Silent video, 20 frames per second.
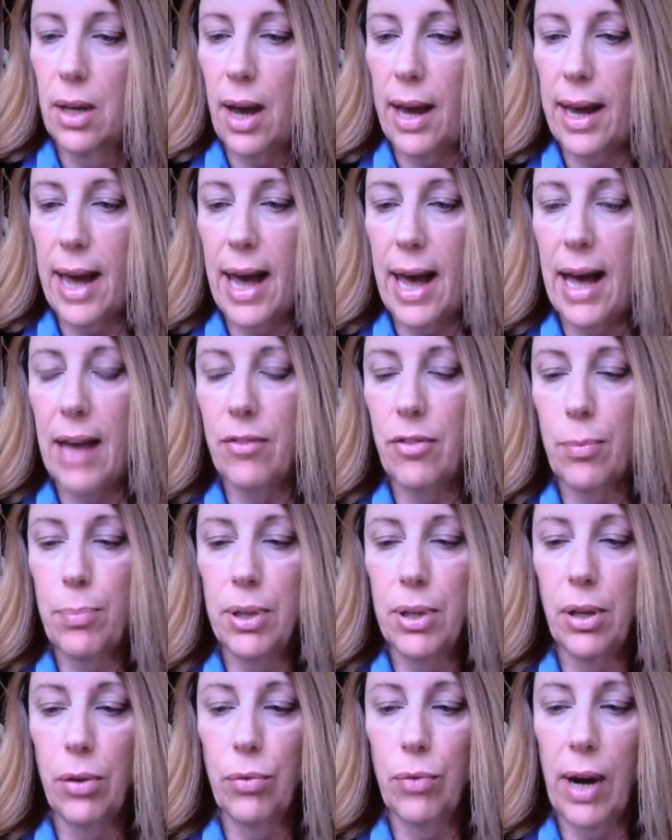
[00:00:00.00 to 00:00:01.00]
I have a
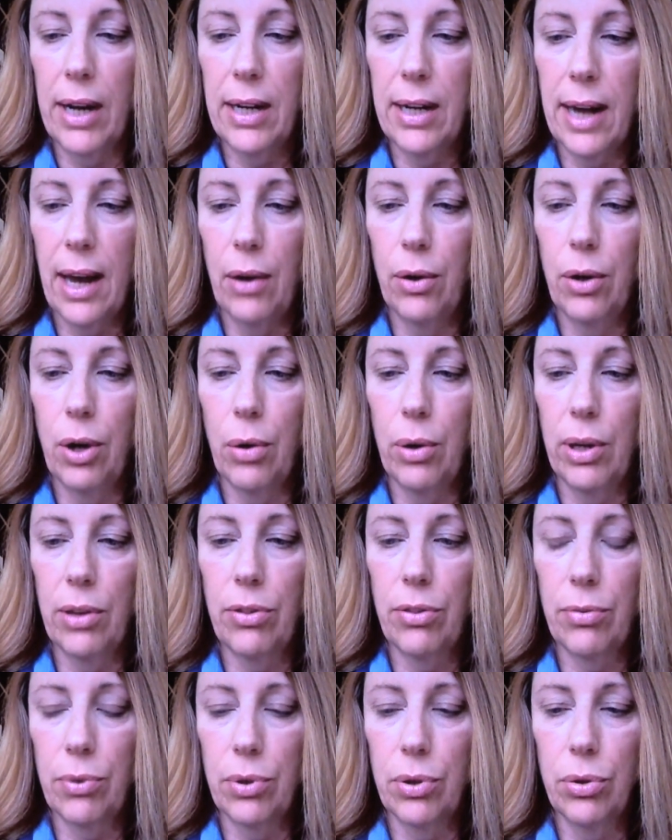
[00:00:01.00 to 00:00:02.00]
bill right now
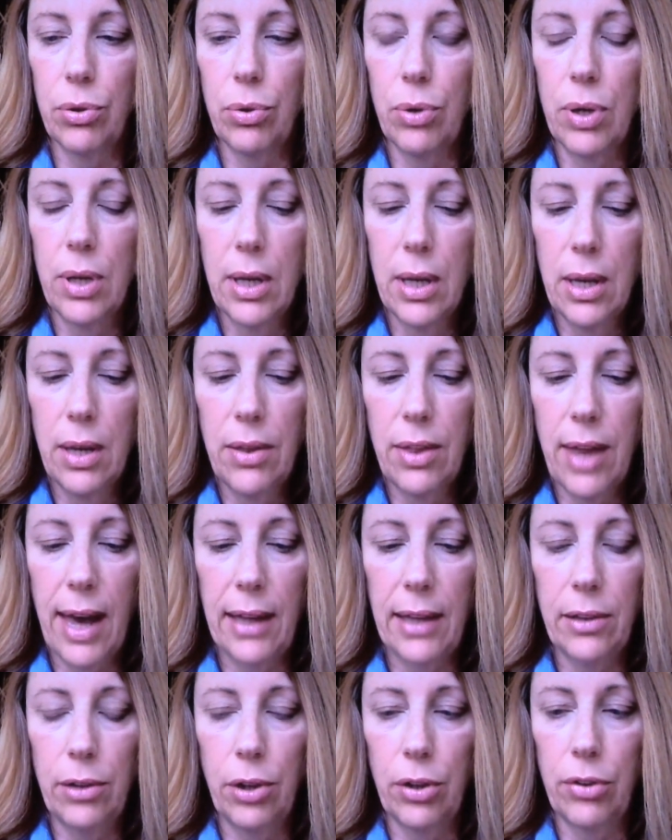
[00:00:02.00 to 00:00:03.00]
going through
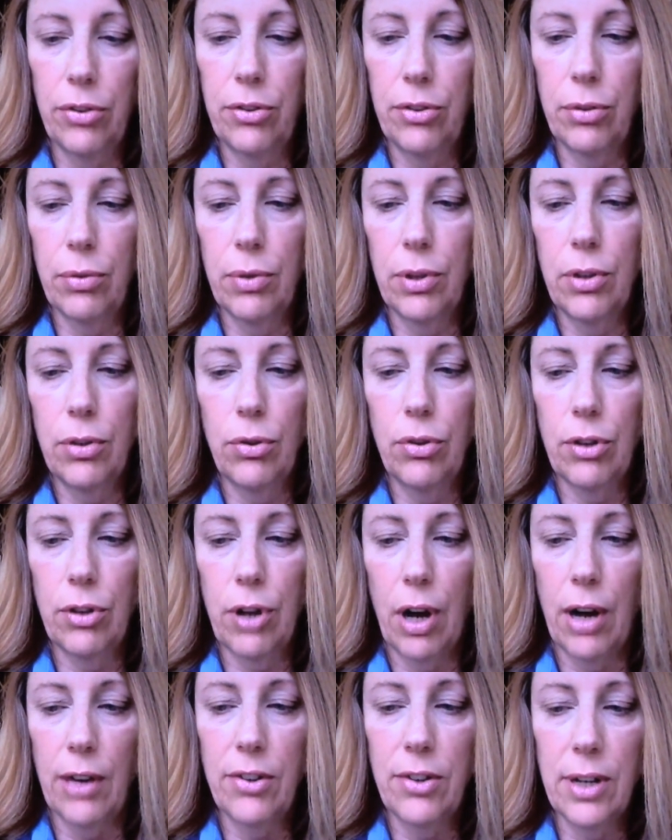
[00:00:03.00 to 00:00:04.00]
that looks to reduce
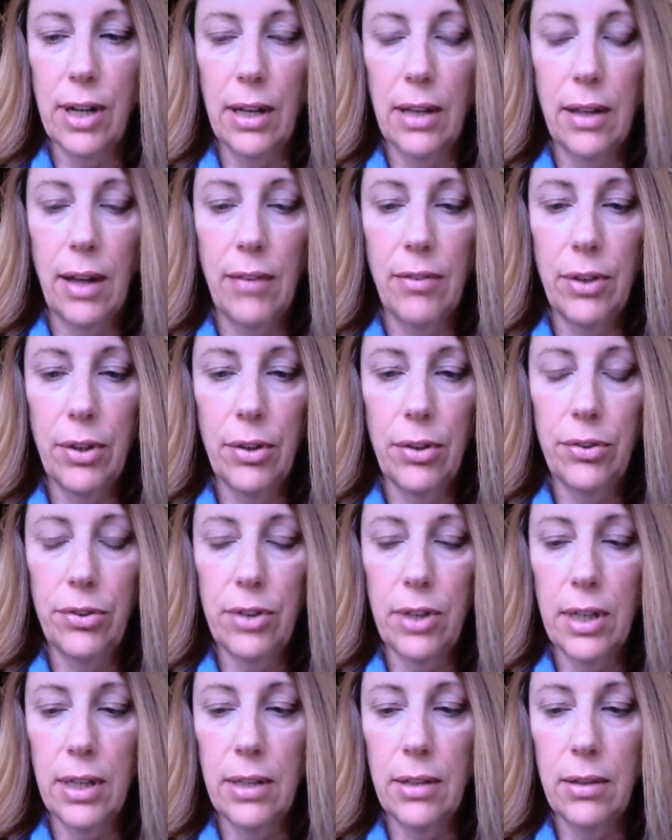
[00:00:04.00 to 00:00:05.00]
arsenic
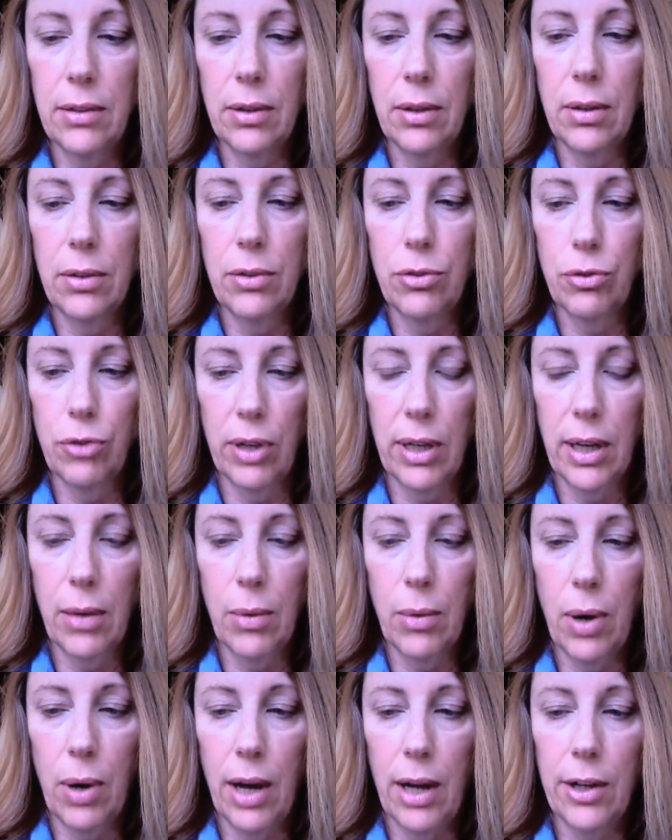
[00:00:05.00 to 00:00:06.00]
levels in drinking
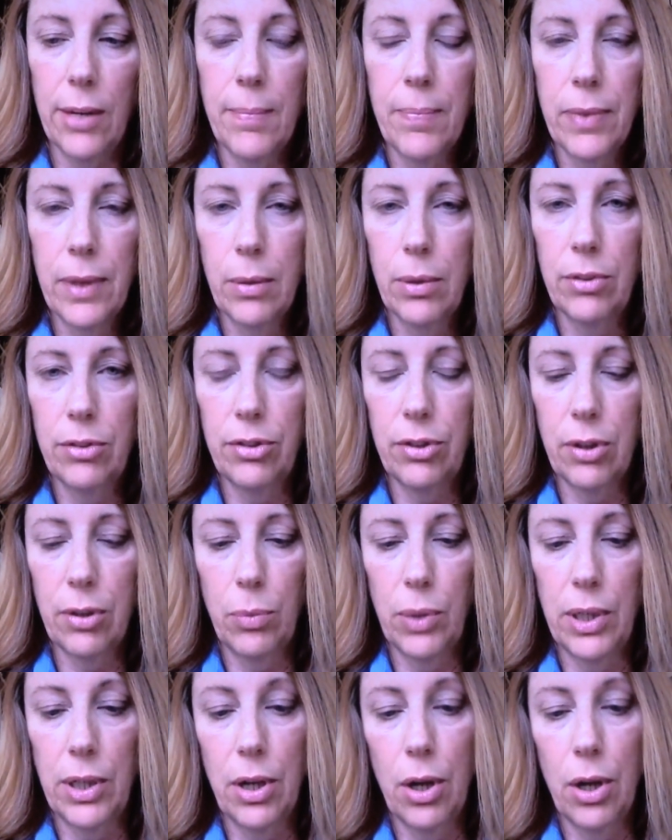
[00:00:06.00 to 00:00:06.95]
water, which we